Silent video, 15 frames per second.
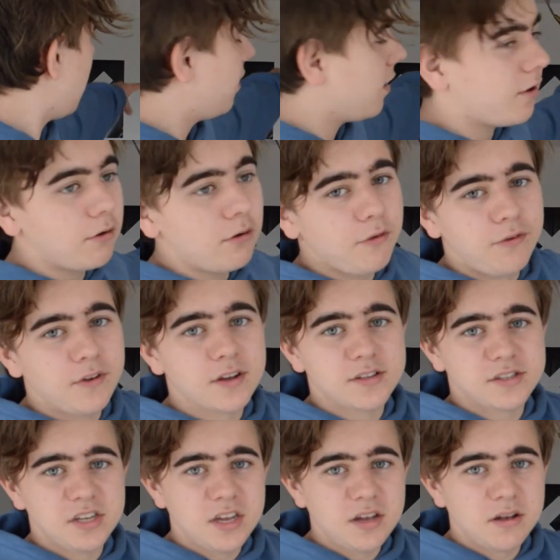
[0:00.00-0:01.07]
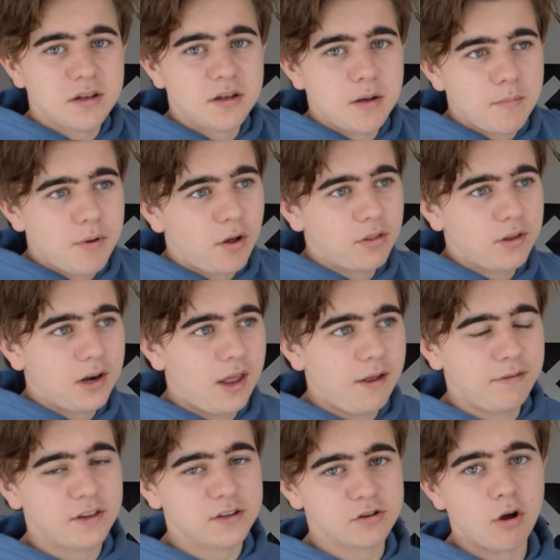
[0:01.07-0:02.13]
And I don't know if you can see it, but on the
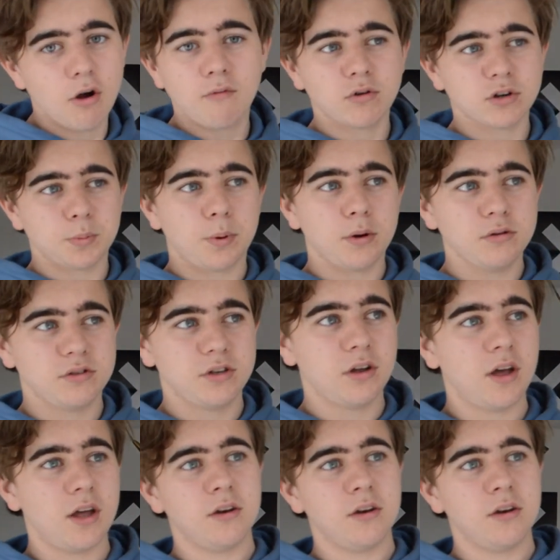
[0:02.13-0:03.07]
left there's an Overwatch poster.